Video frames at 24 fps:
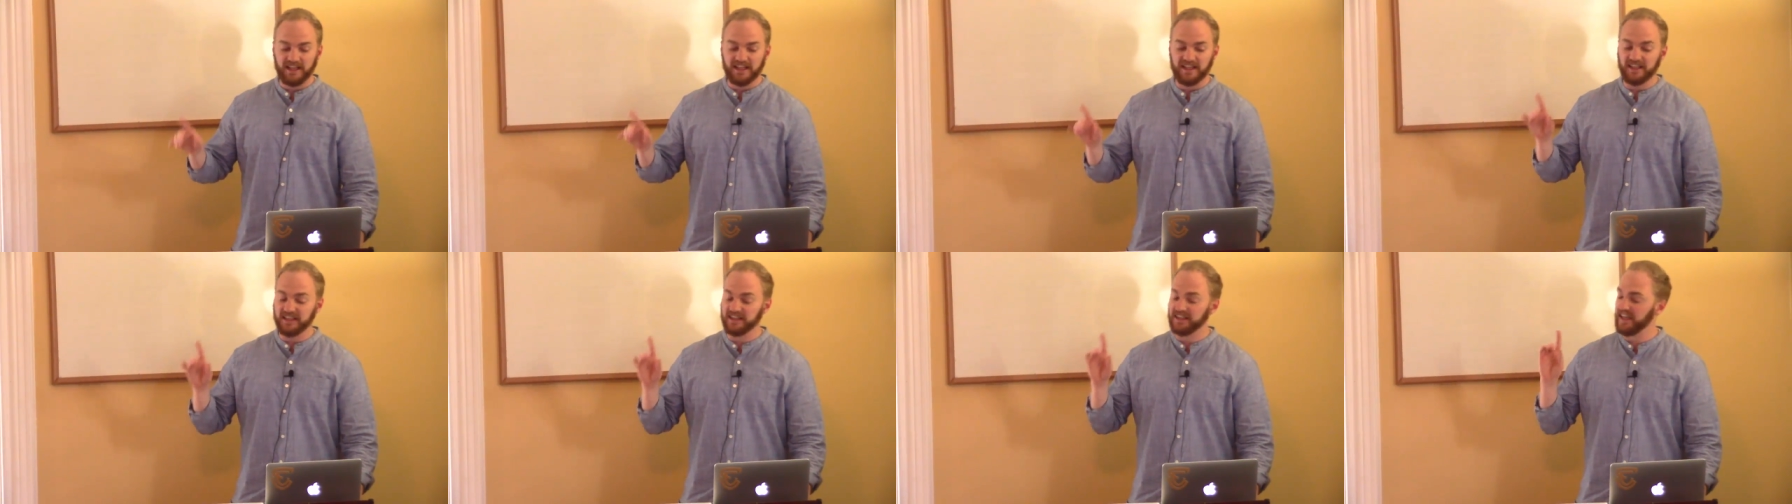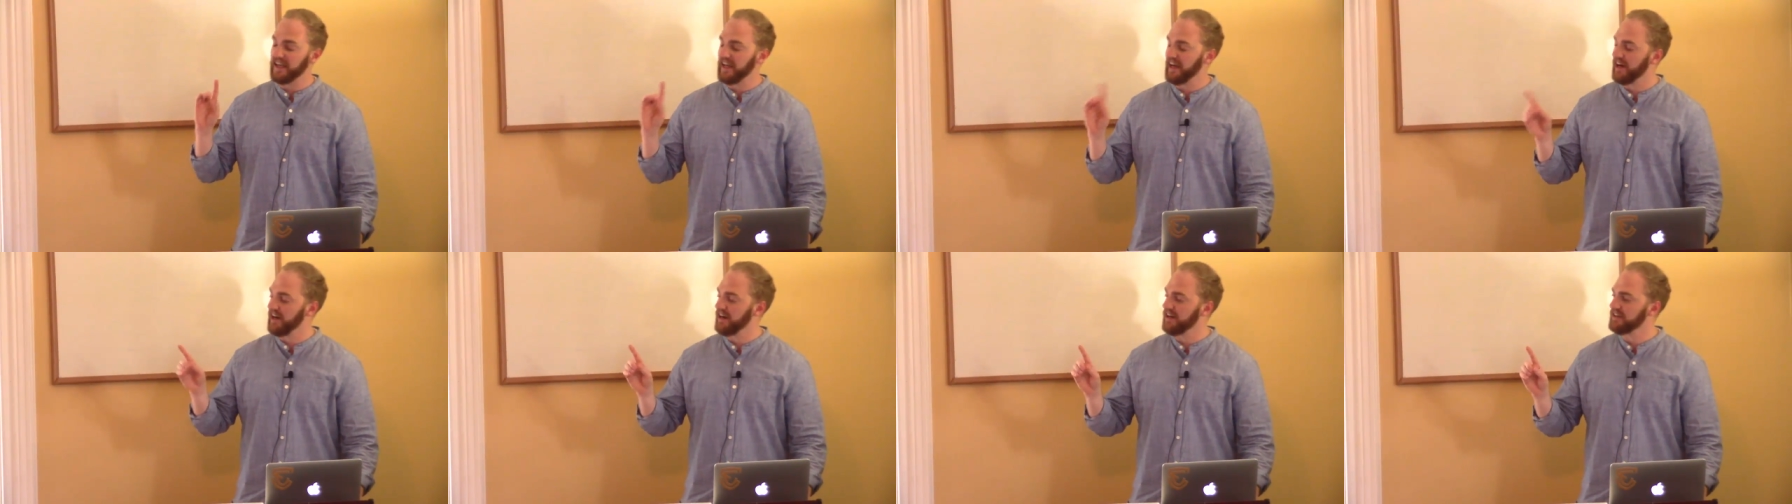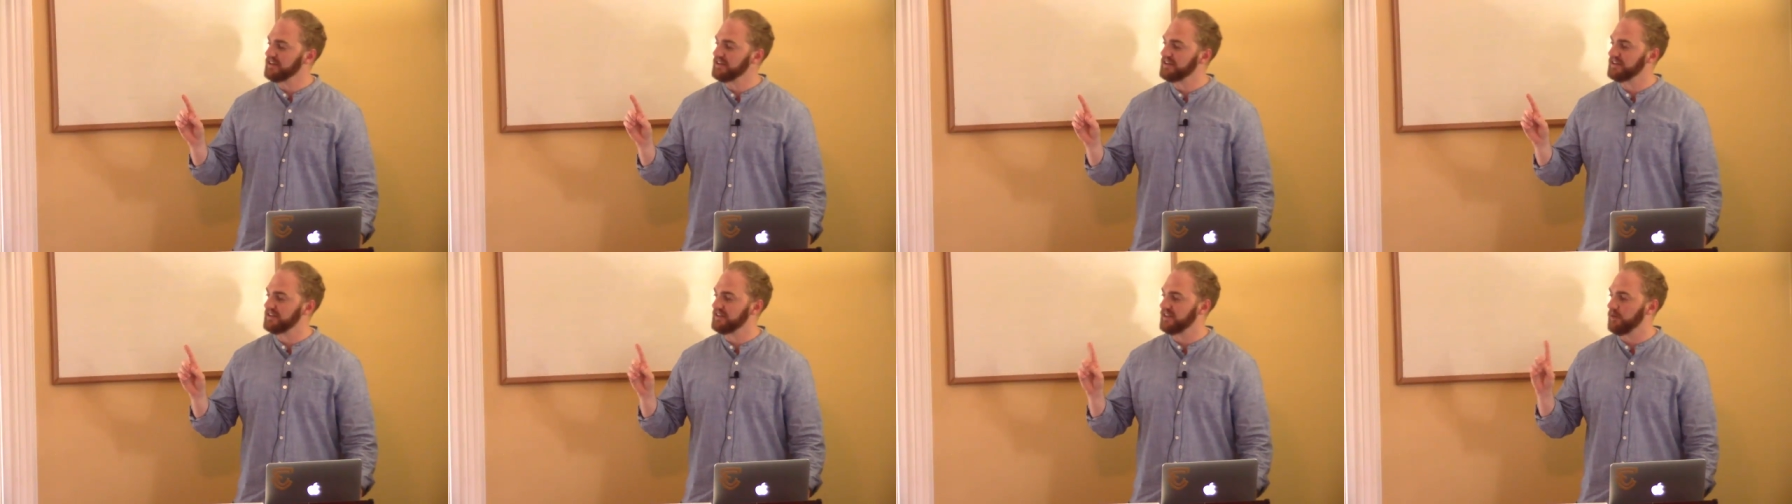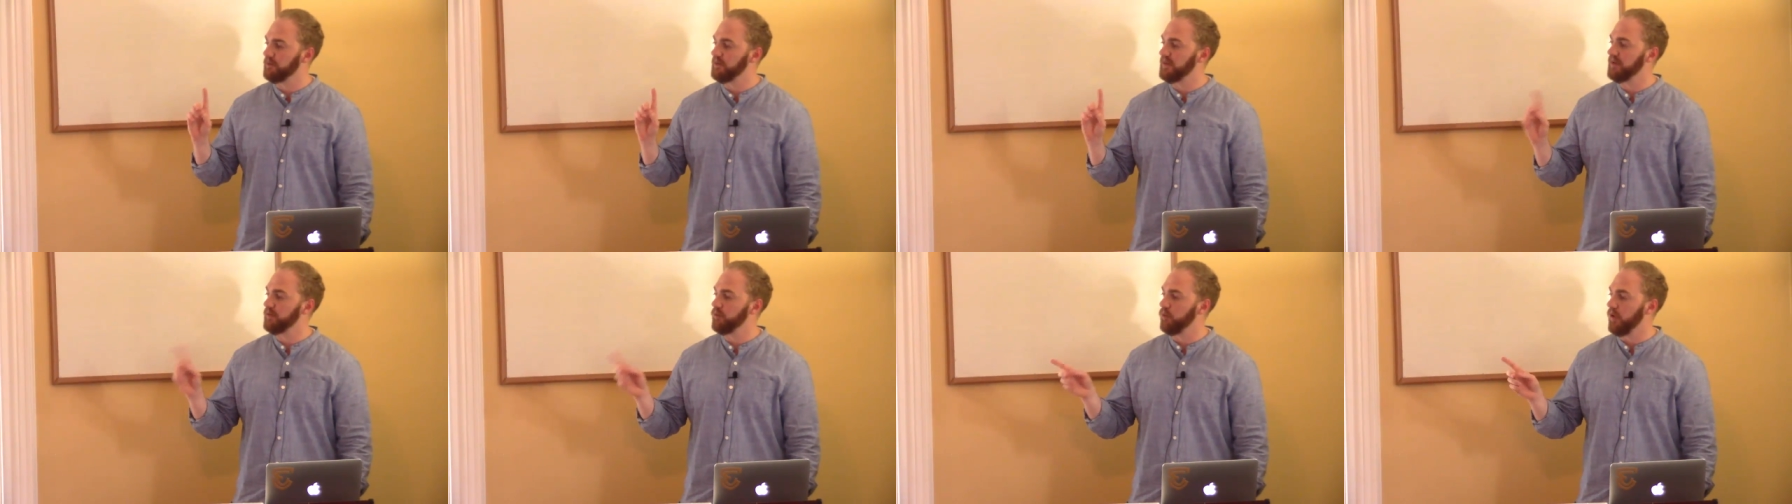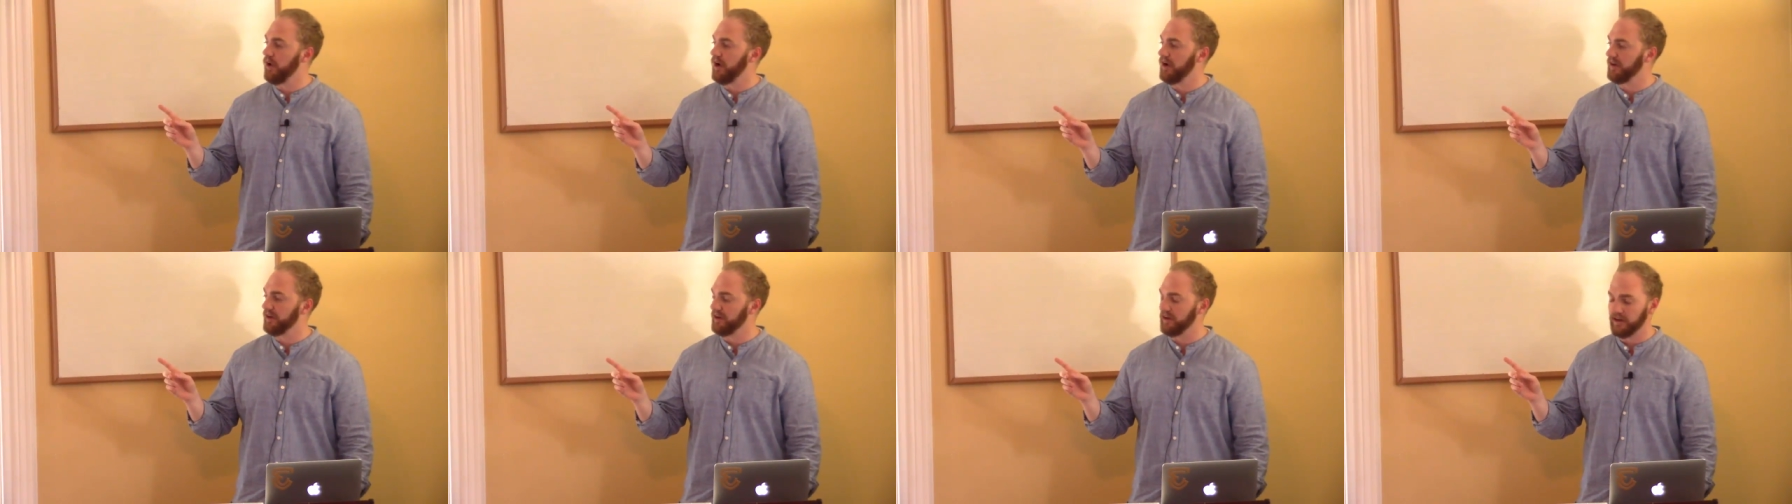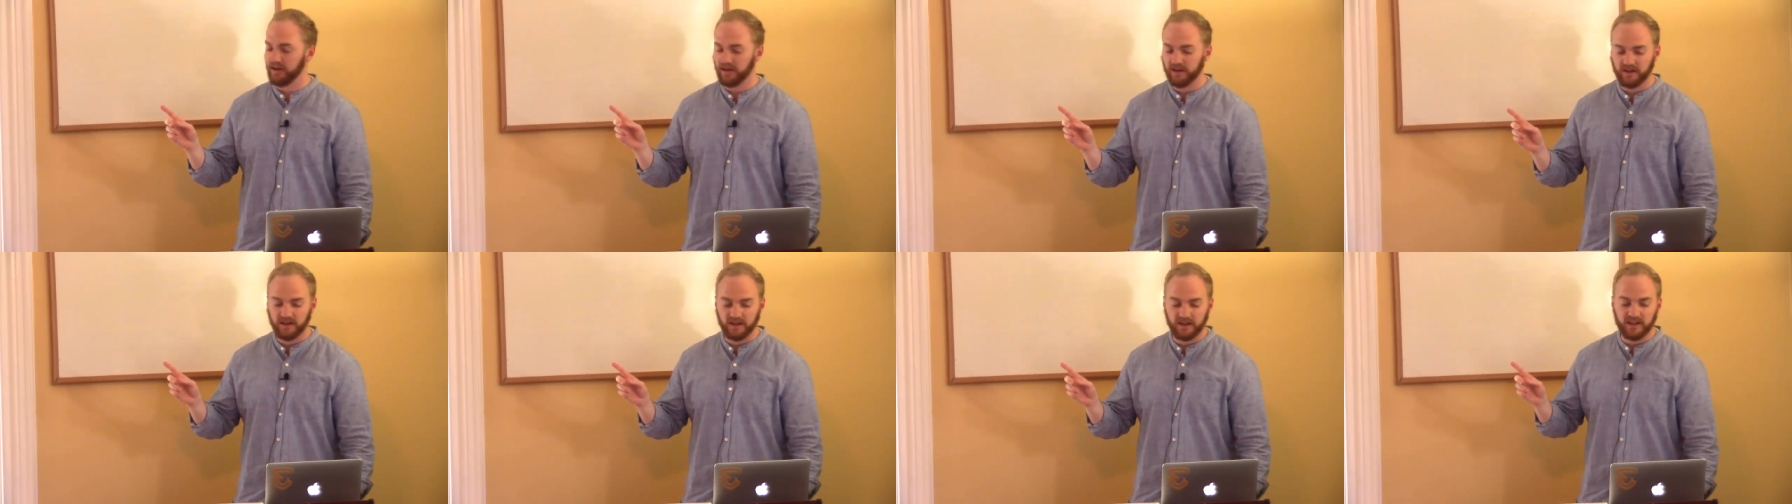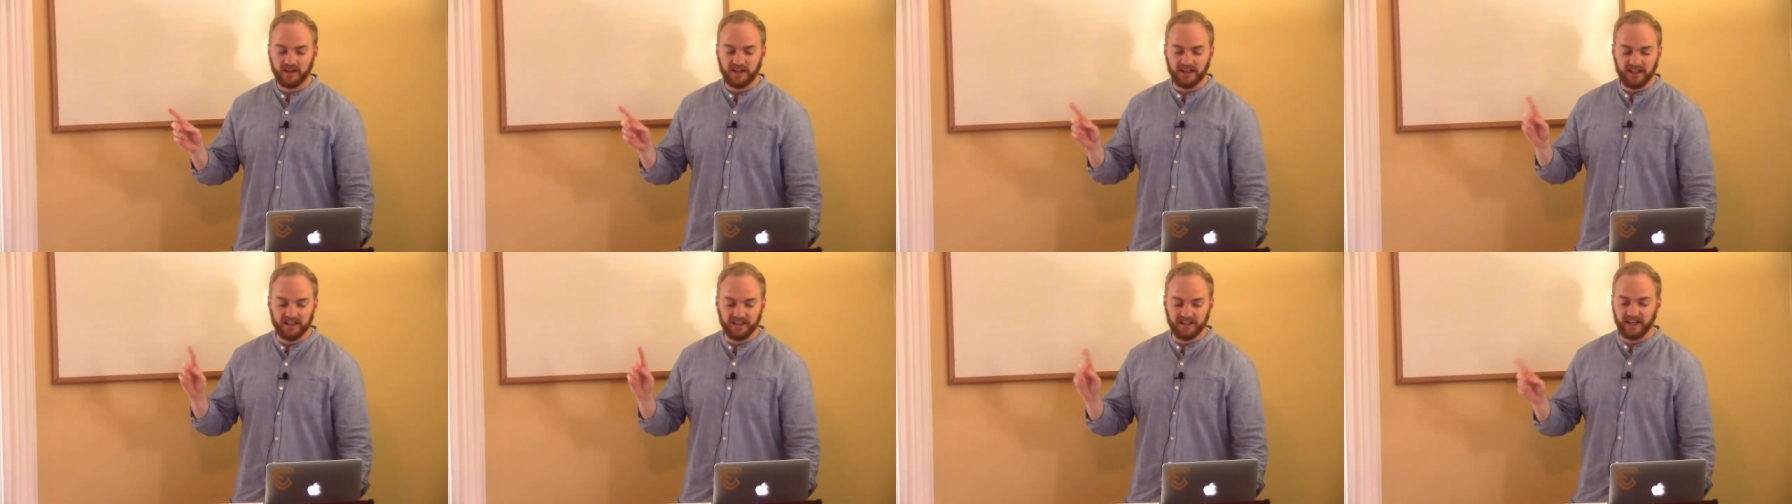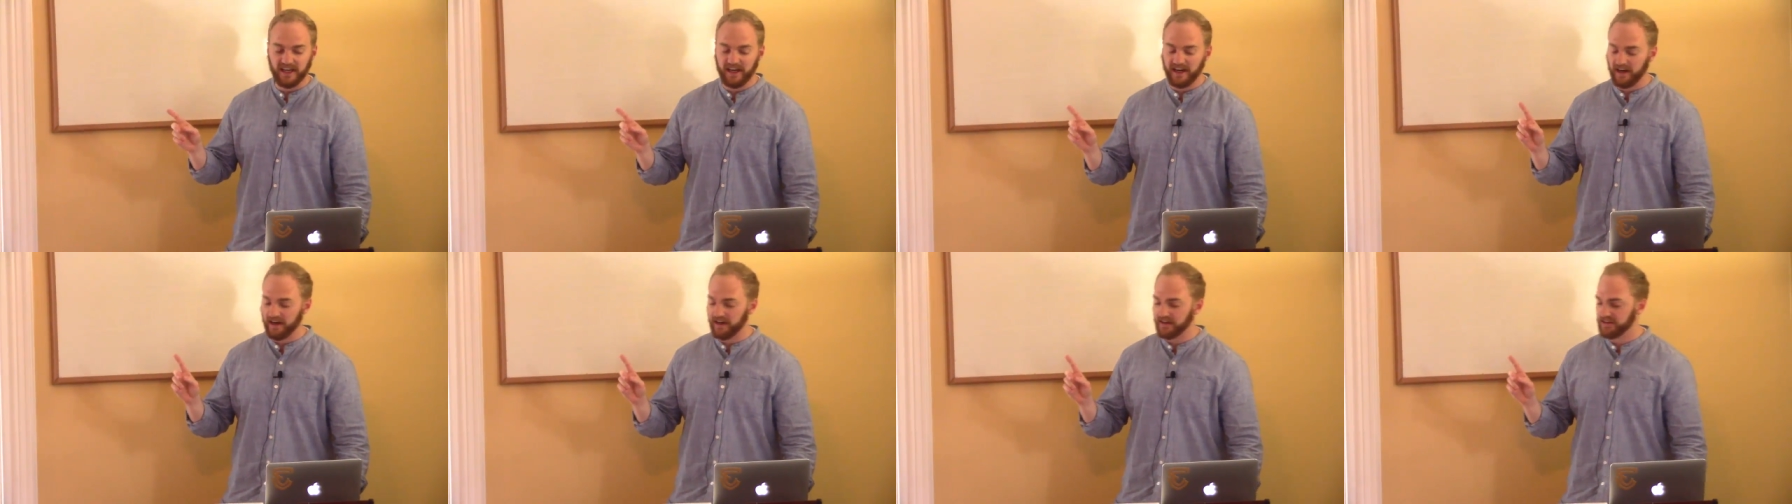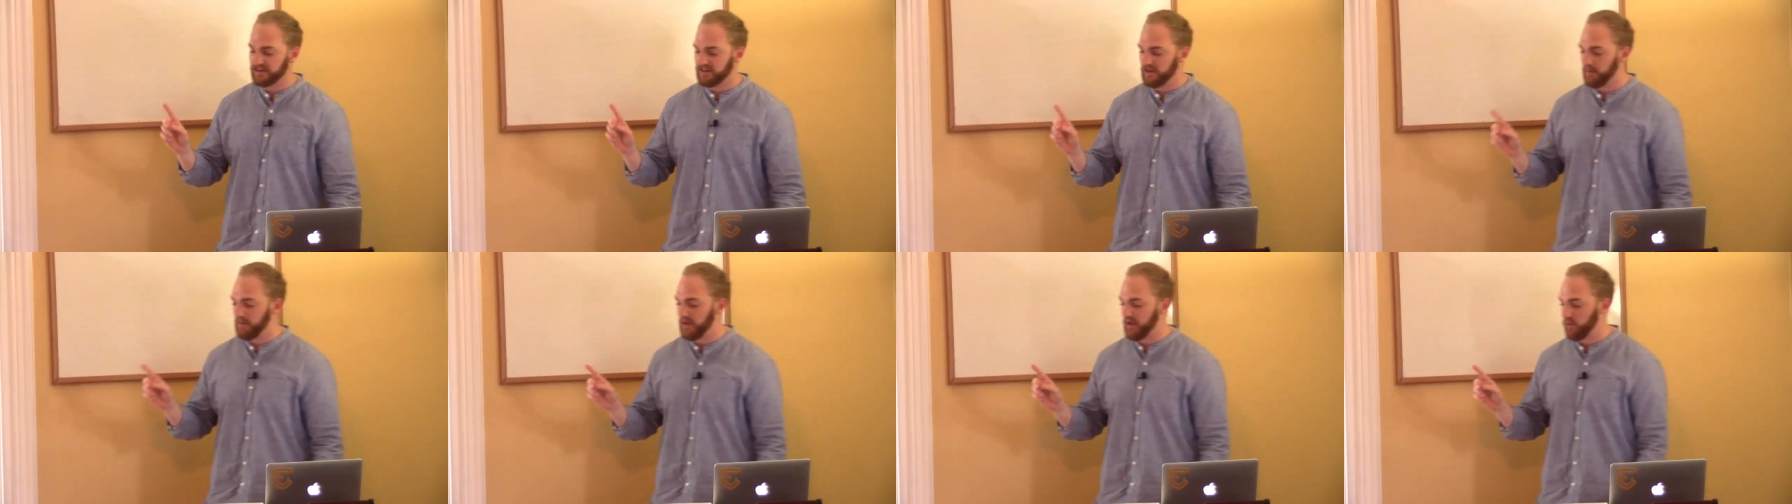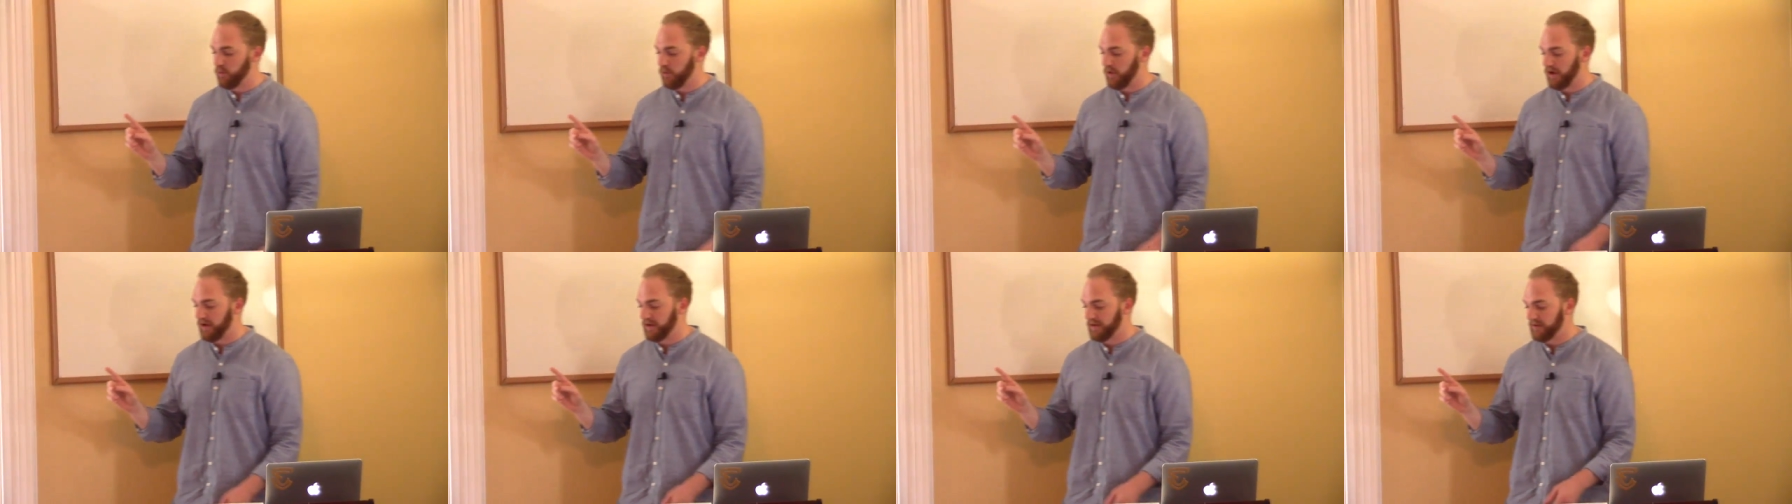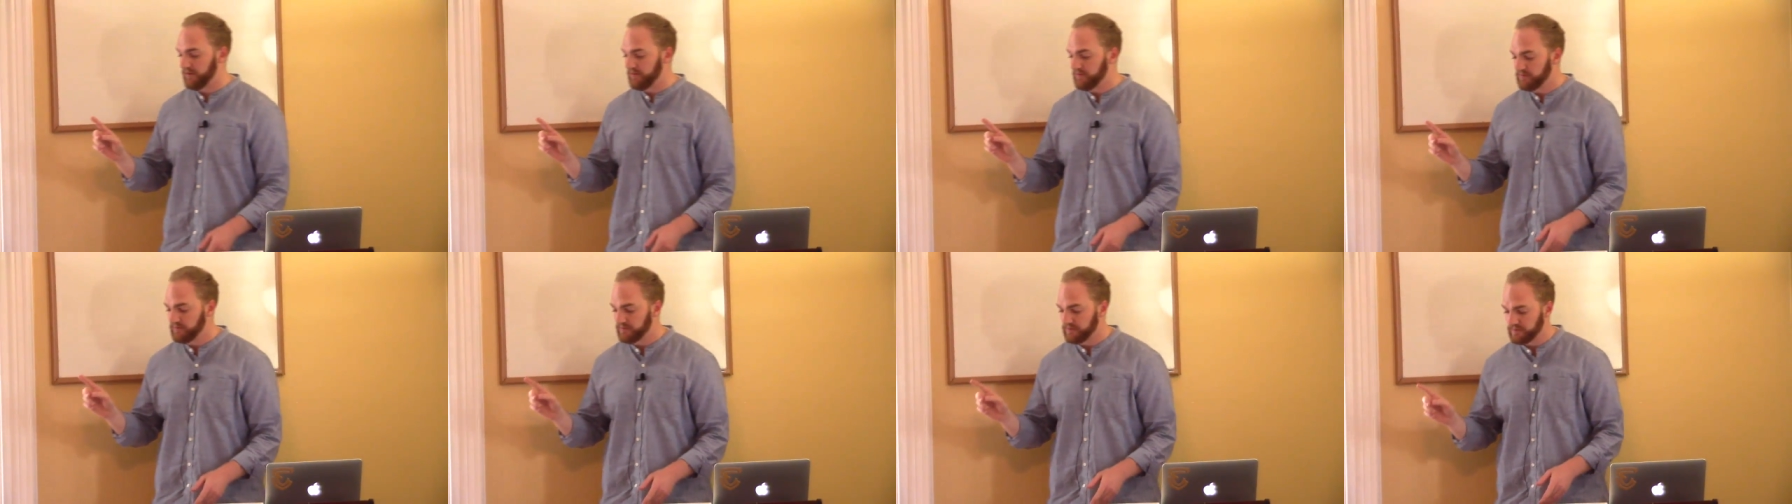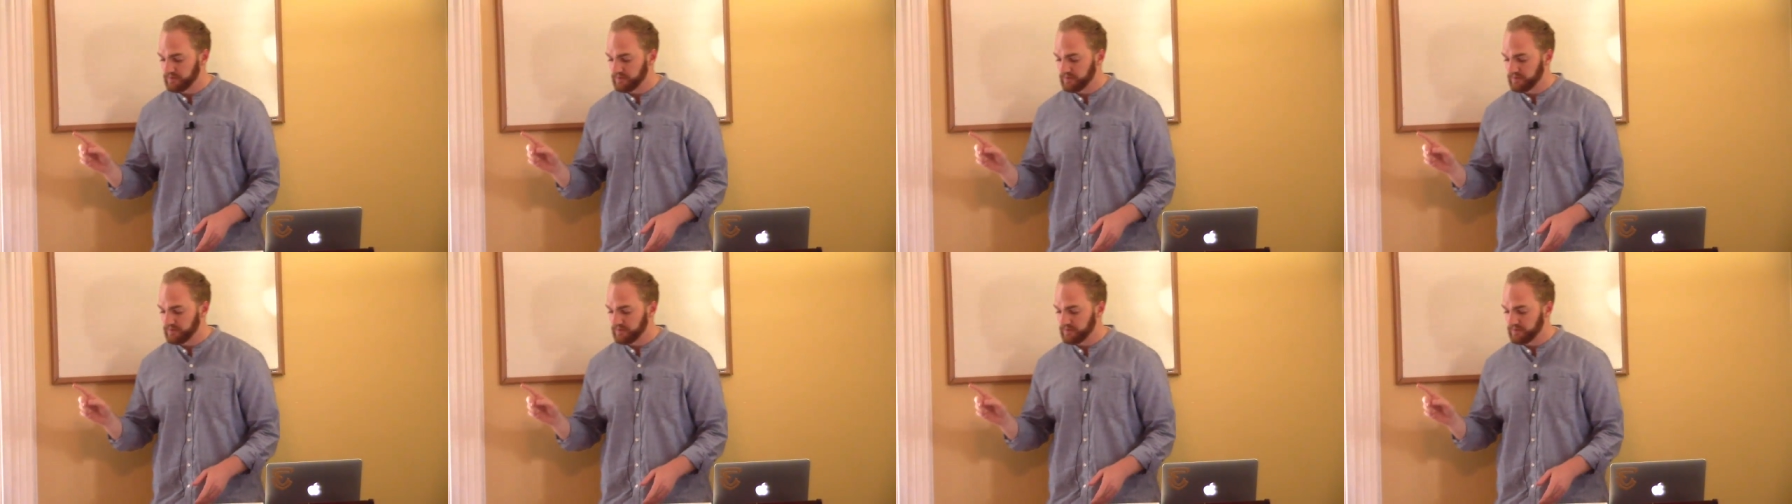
he cares to be one. He cares to be one.